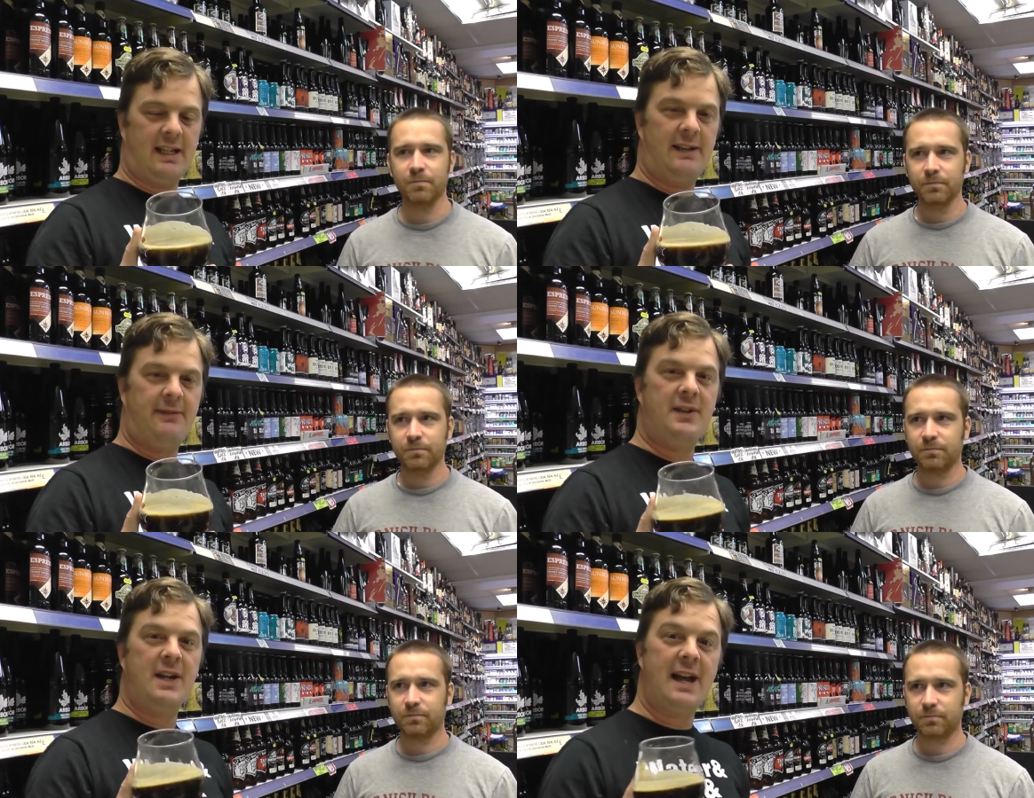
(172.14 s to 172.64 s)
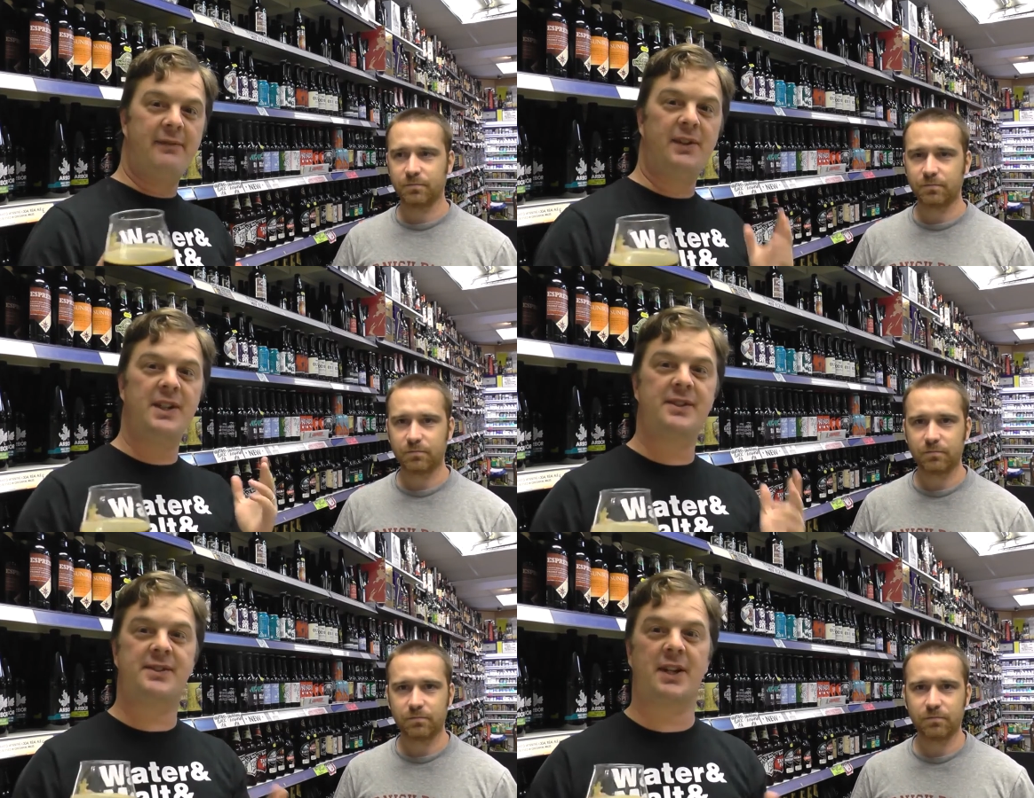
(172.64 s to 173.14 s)
Speaker 1: If you're ever
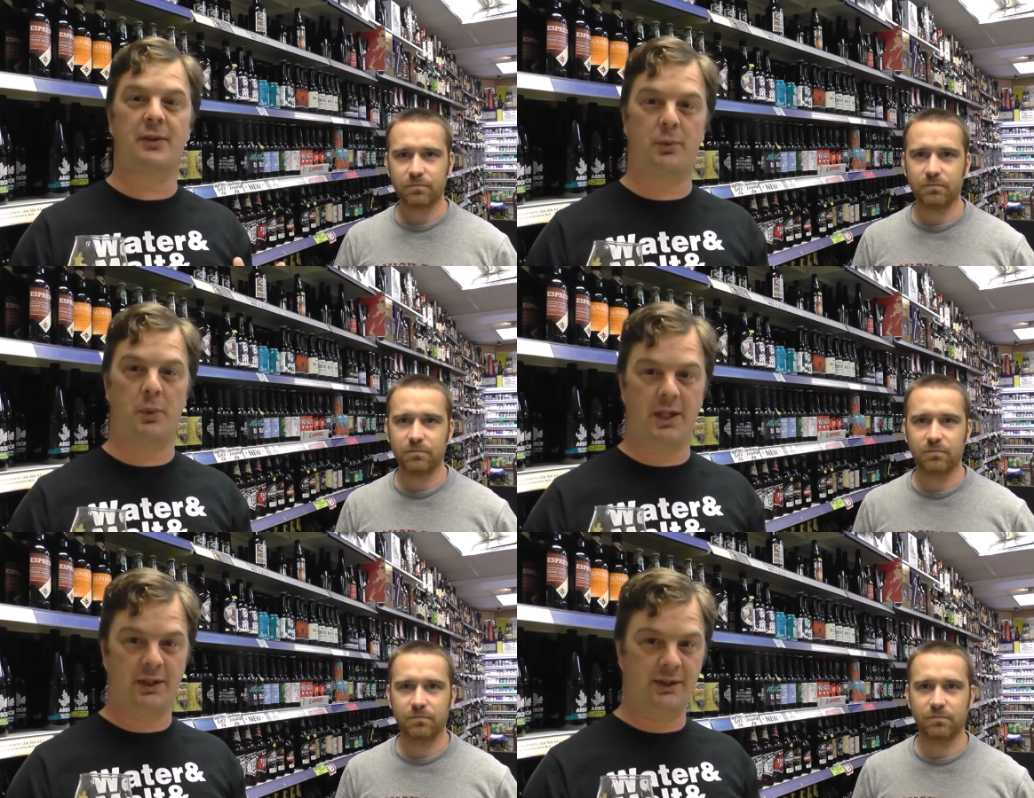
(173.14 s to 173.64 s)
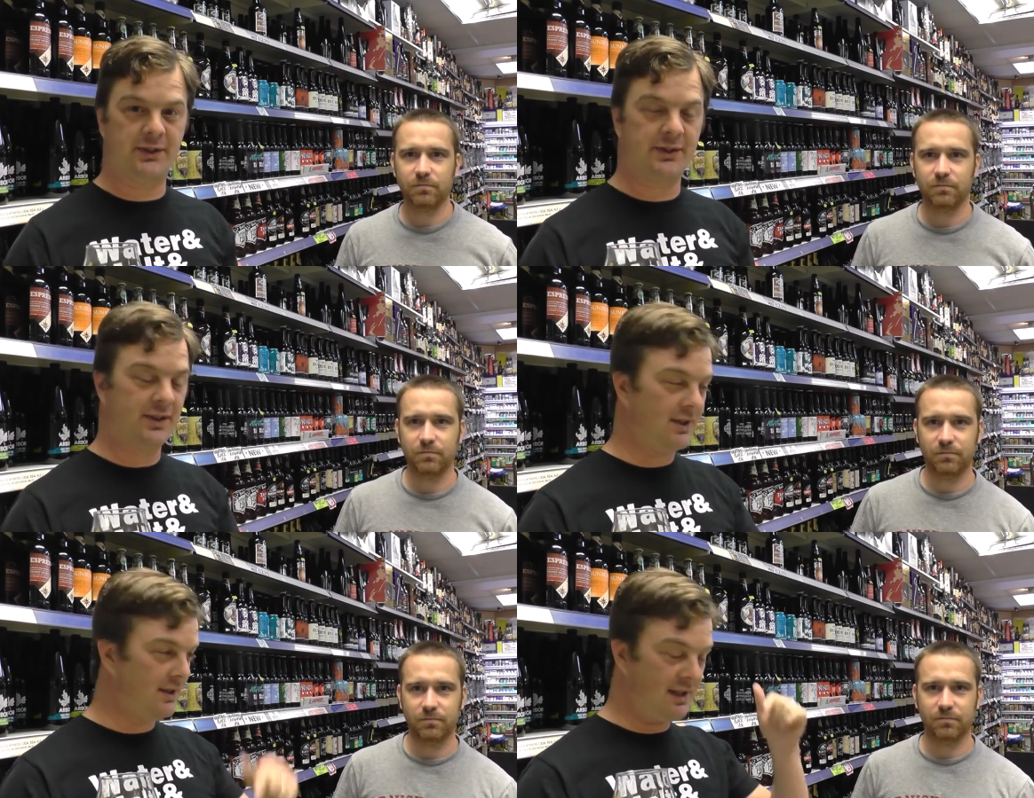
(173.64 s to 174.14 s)
in South Wales,
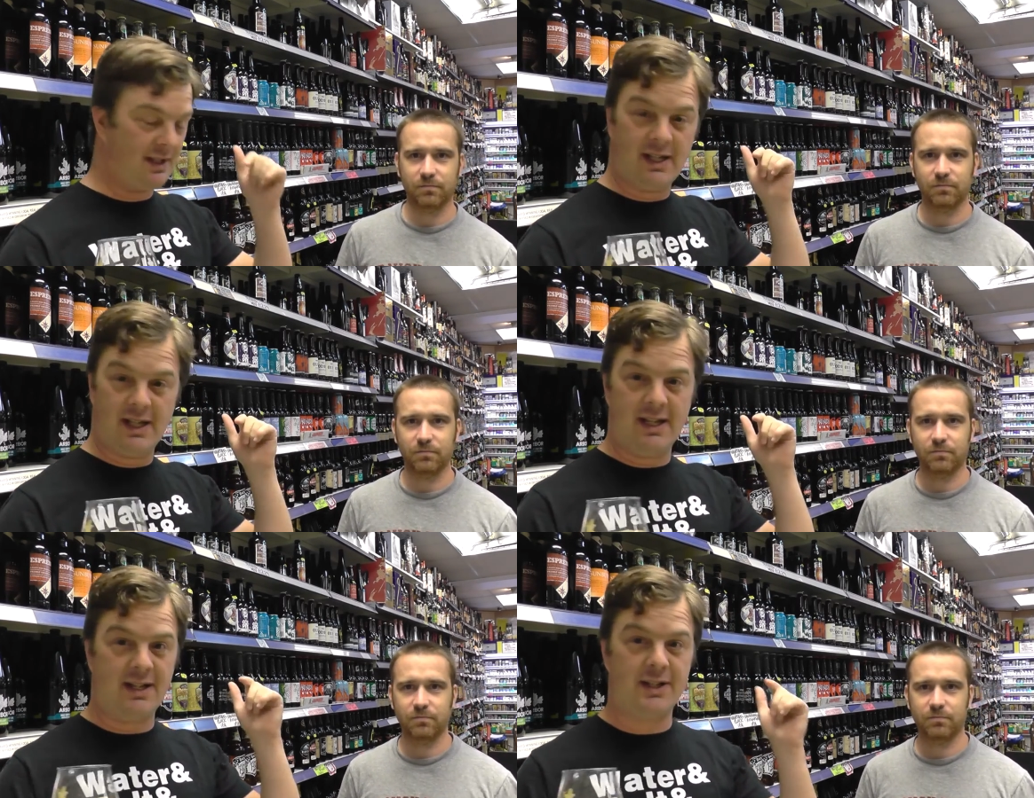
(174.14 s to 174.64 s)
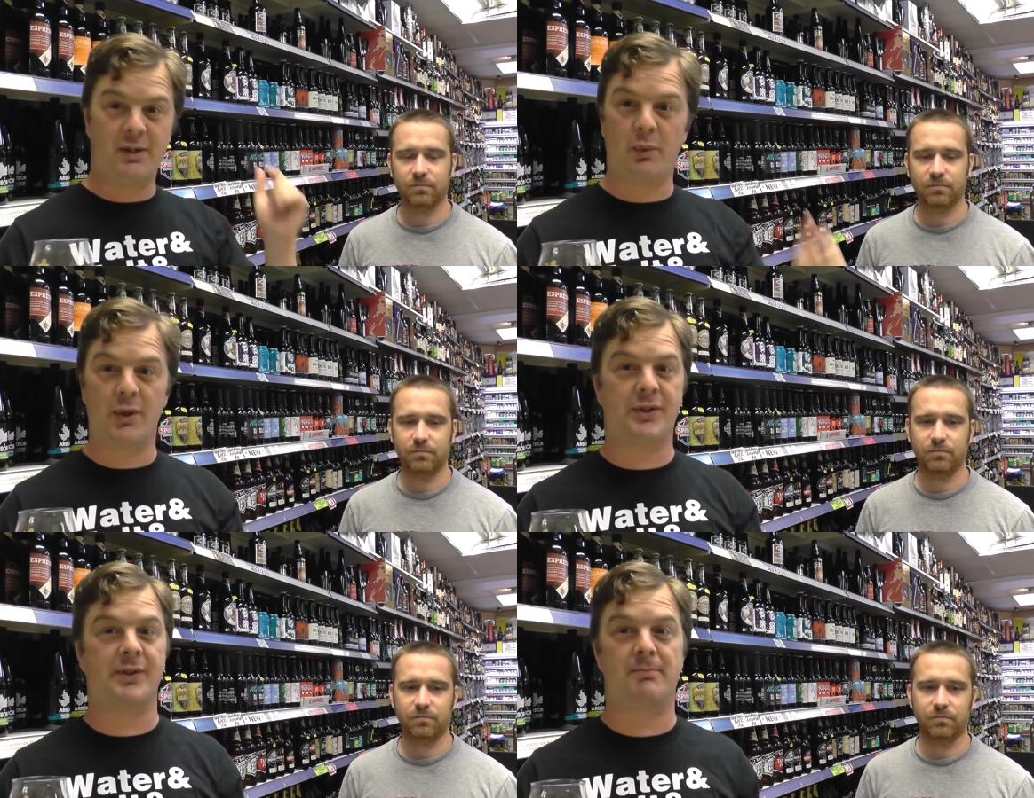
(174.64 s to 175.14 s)
you
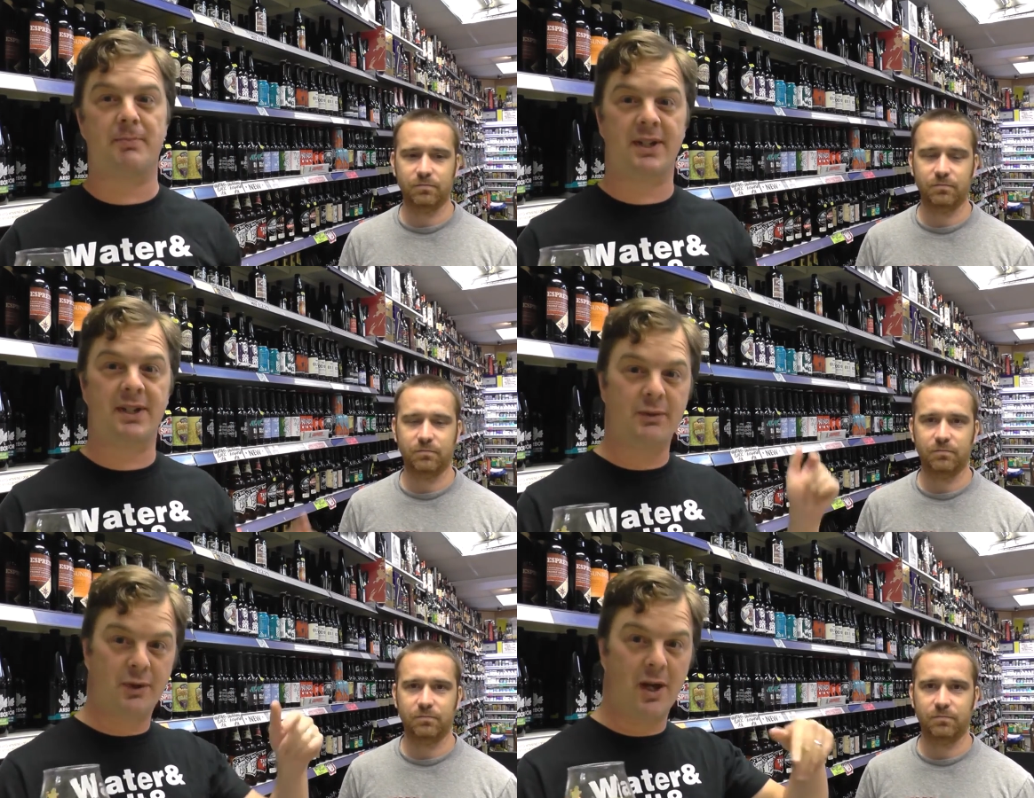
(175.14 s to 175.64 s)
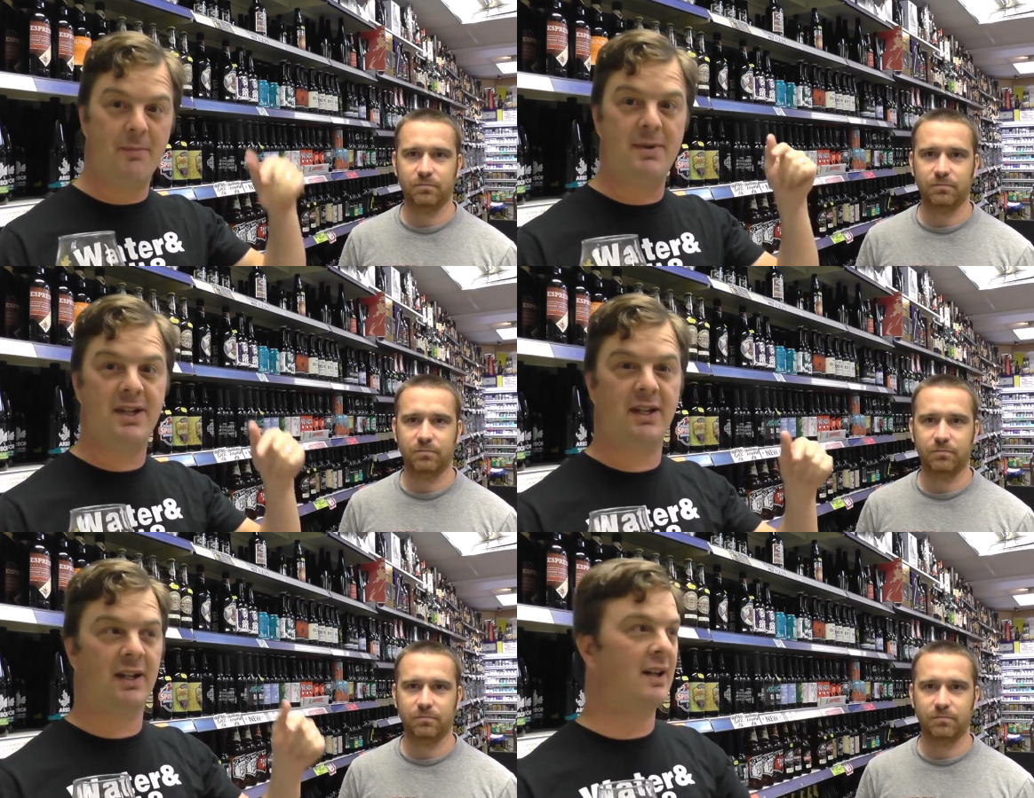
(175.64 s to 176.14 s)
want some beer, you come
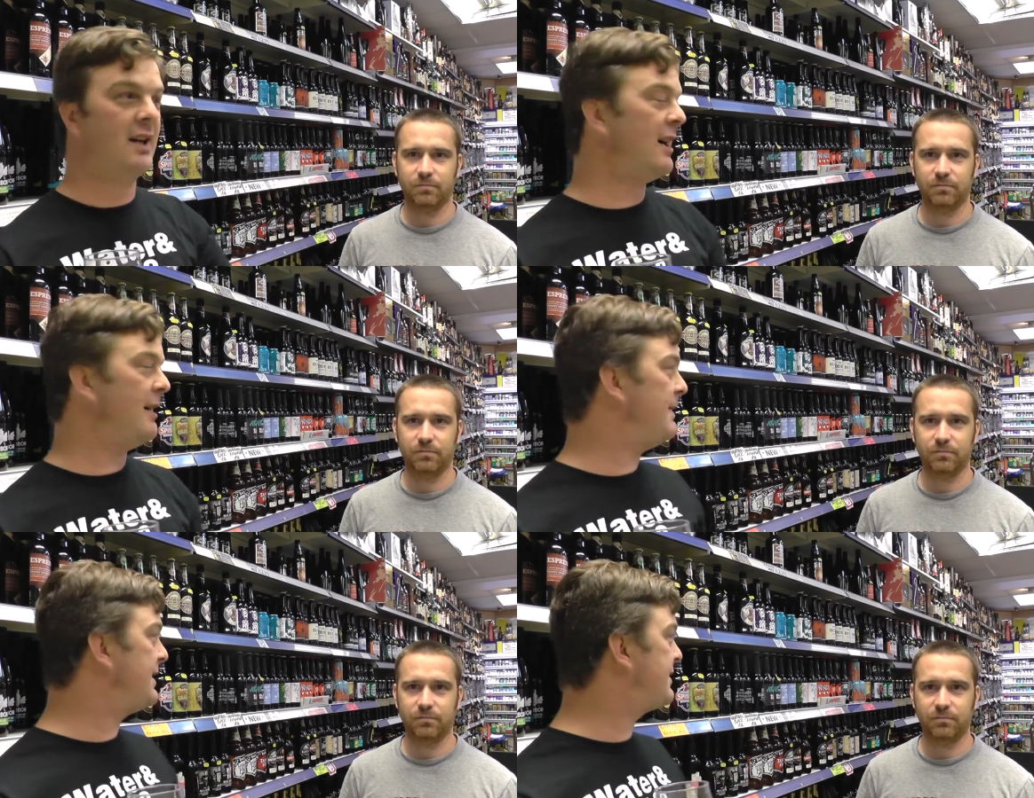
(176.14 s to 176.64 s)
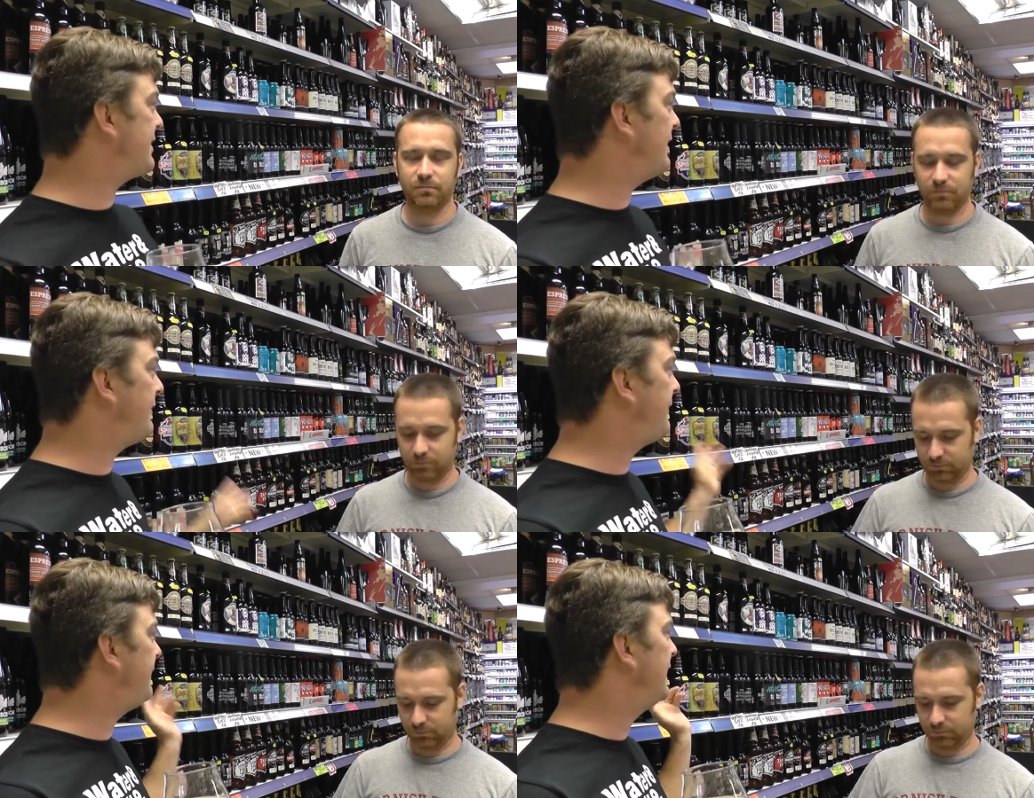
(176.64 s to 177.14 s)
here. It's
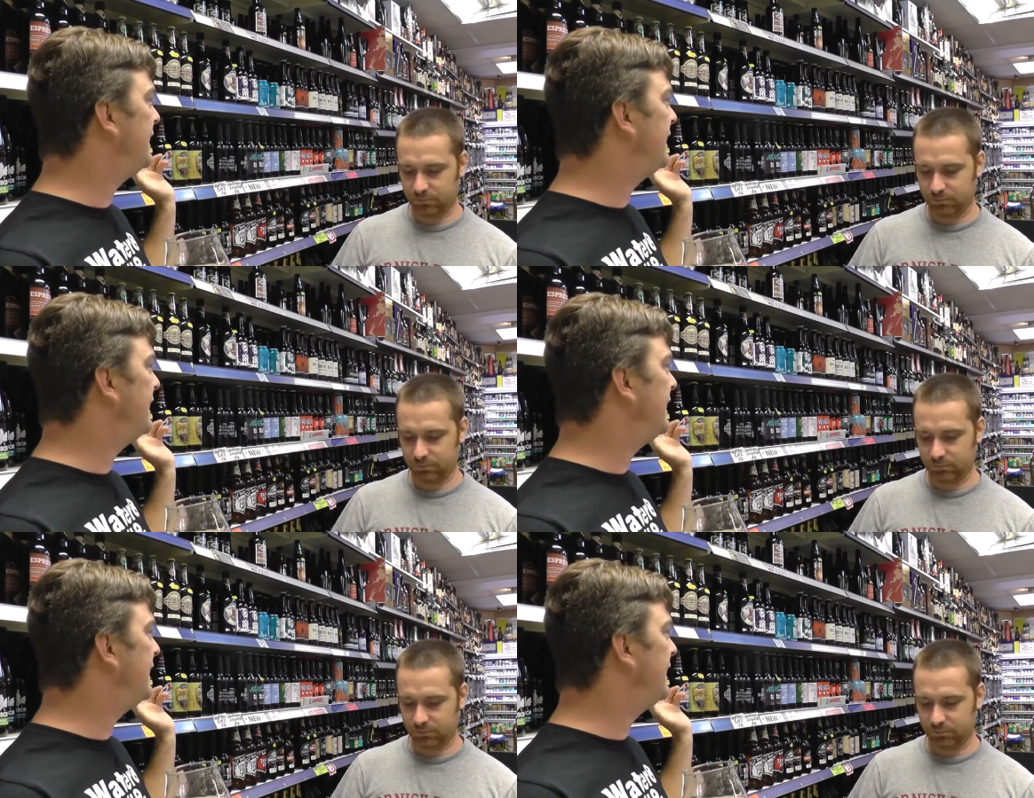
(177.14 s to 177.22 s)
off.